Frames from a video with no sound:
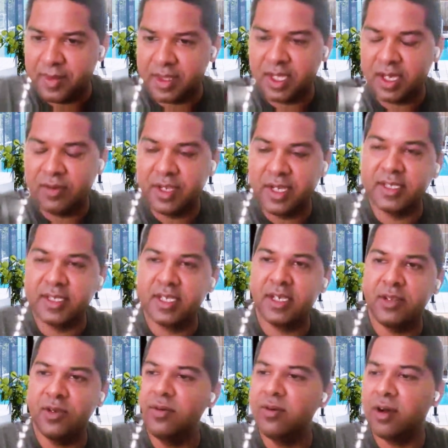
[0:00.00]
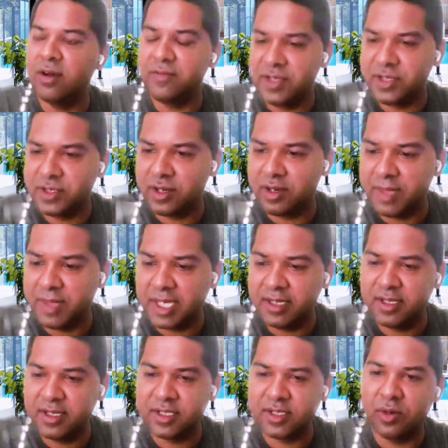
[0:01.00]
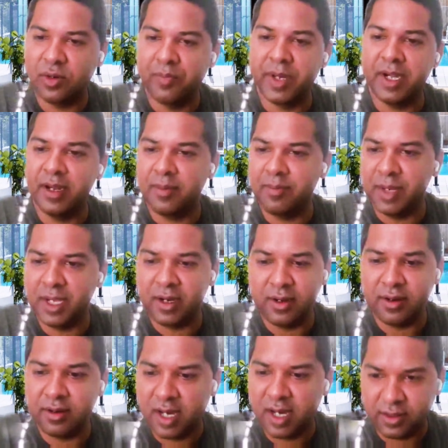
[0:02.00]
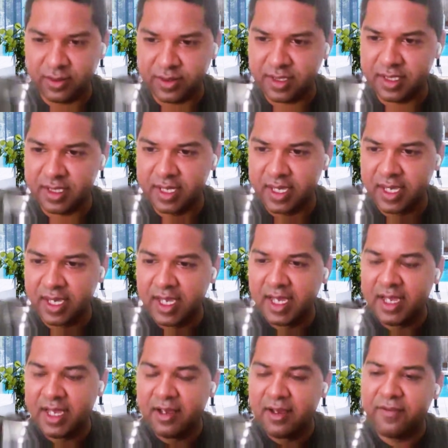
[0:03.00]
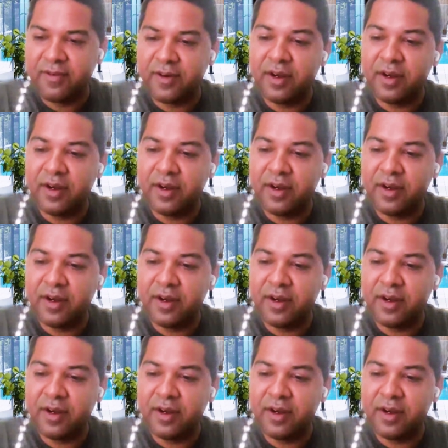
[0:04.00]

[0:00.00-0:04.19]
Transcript: now there's a new coffee shop that just opened up near your house mm-hmm.